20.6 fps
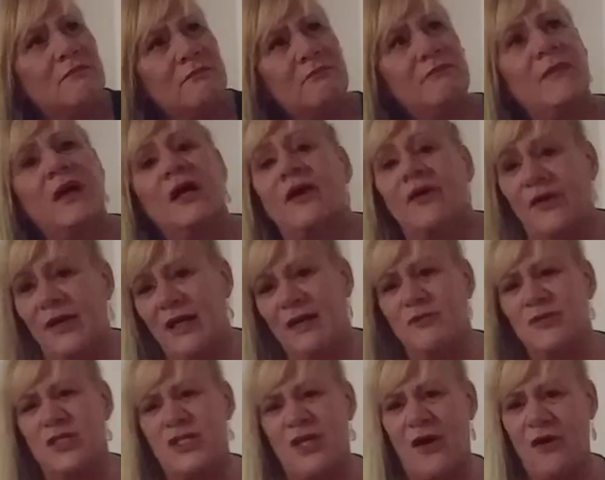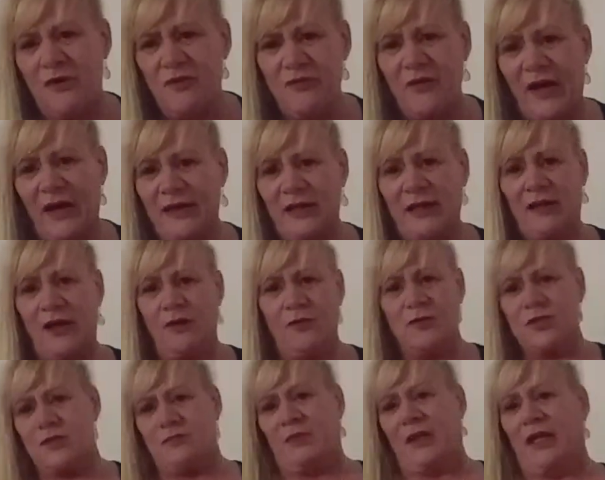my career was over, you know,
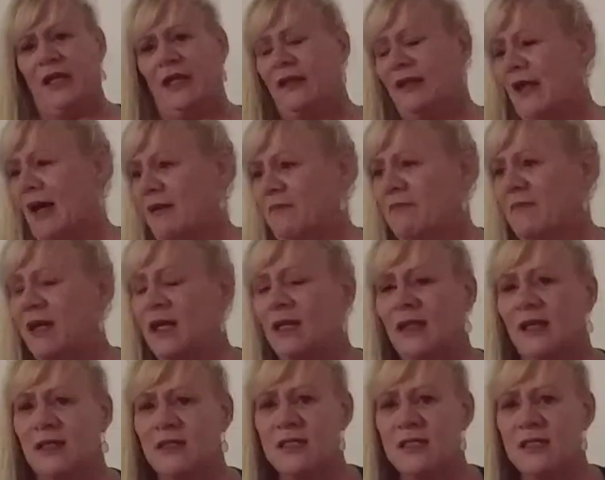to be in that melee,